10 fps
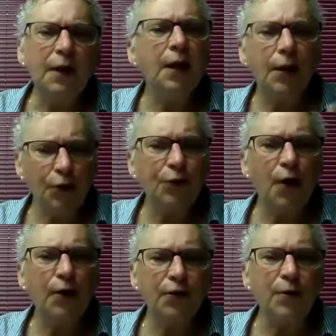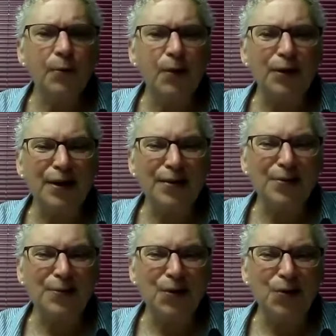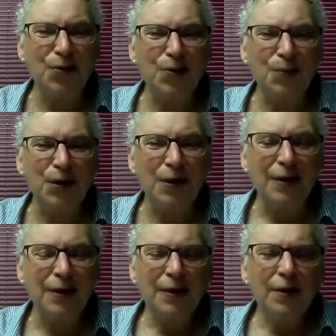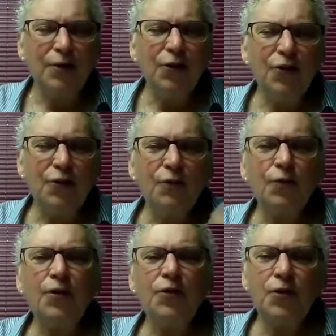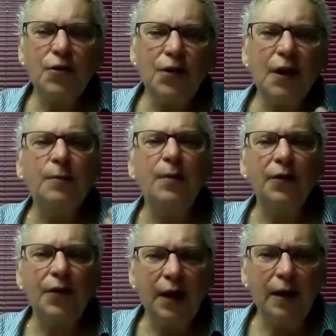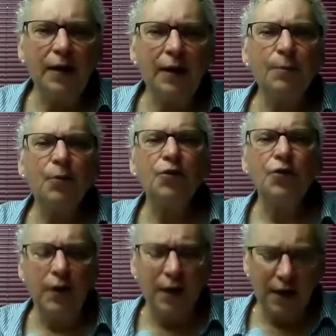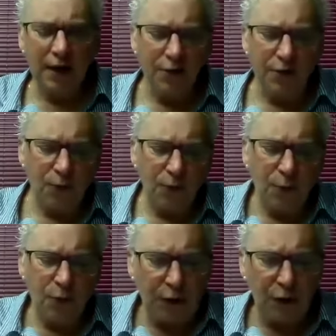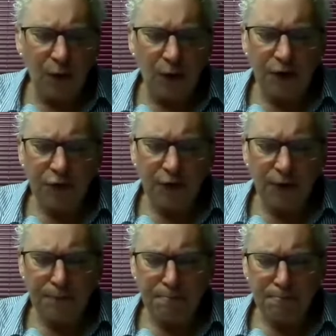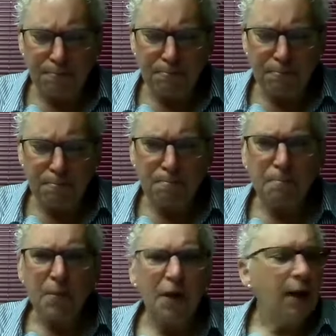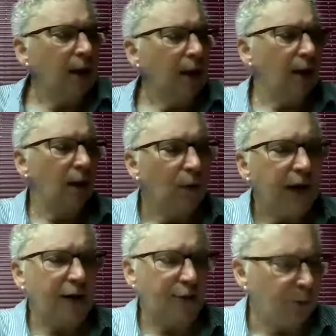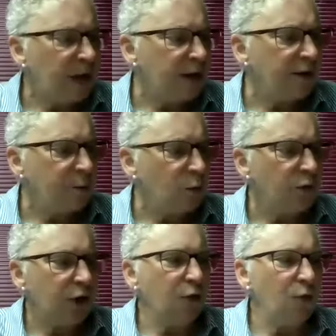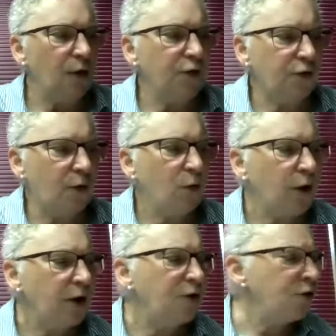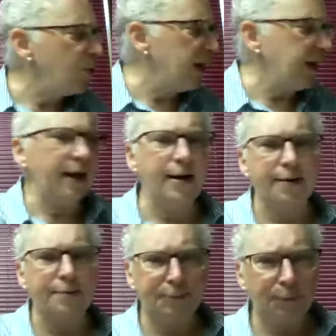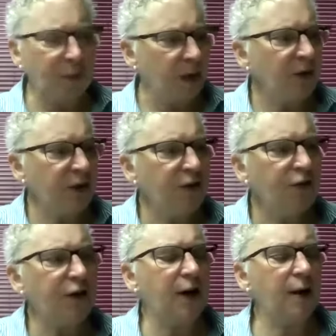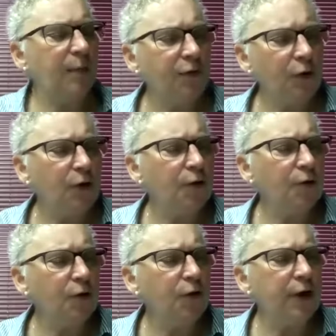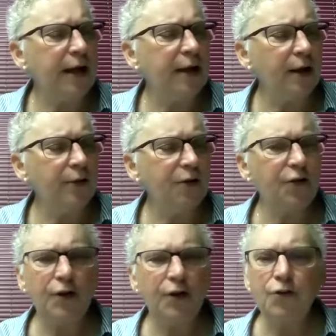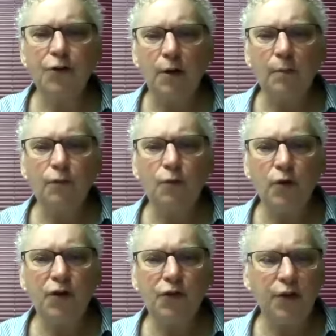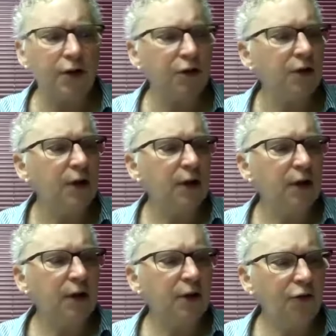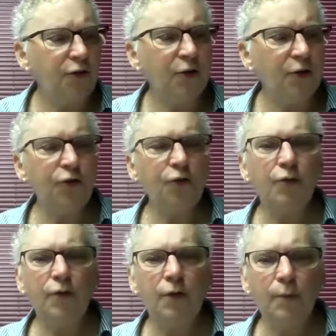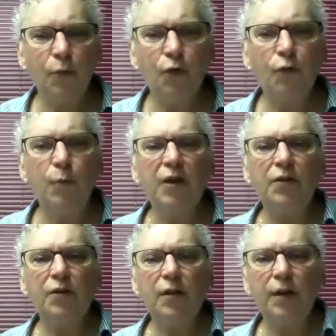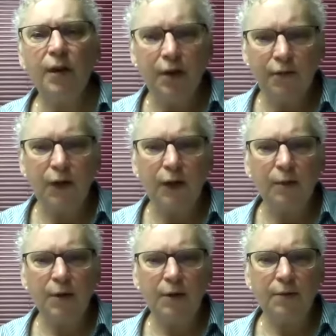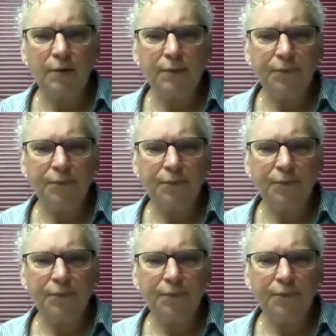Again, you'll talk some about that in small group, but just for us to think about that and personalize as we're moving through our psalm. Okay, speaking of moving through our psalm, we're going to do it again, but this time, if you'd look for your handout that says Psalm 46, Structure, Movement, and Development.